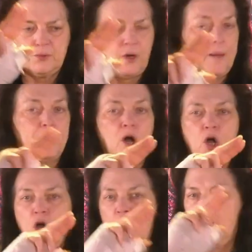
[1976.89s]

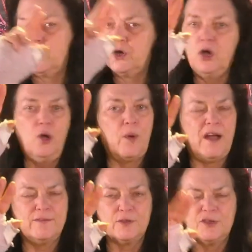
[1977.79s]
grandma or
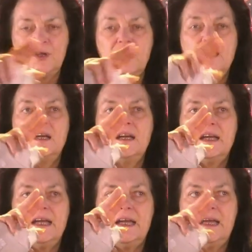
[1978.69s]
whoever,
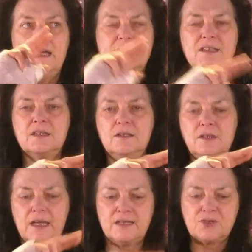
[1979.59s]
it's
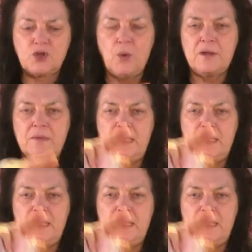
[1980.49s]
the it's showing